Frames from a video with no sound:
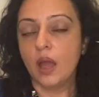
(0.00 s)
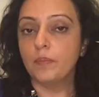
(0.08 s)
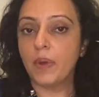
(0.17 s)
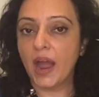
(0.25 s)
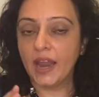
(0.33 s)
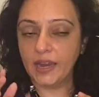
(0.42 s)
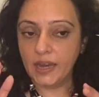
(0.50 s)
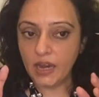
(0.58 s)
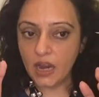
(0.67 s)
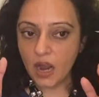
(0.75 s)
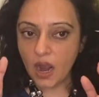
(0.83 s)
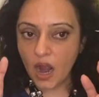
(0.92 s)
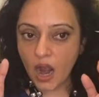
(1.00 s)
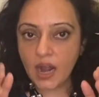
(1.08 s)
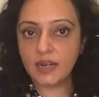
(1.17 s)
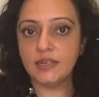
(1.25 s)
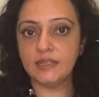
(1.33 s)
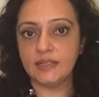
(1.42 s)
By
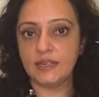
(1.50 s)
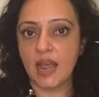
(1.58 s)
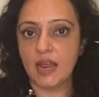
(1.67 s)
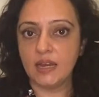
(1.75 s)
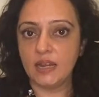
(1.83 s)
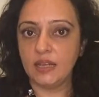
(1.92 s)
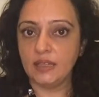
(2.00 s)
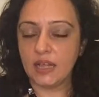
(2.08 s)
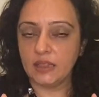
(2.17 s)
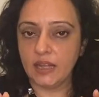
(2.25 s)
understanding that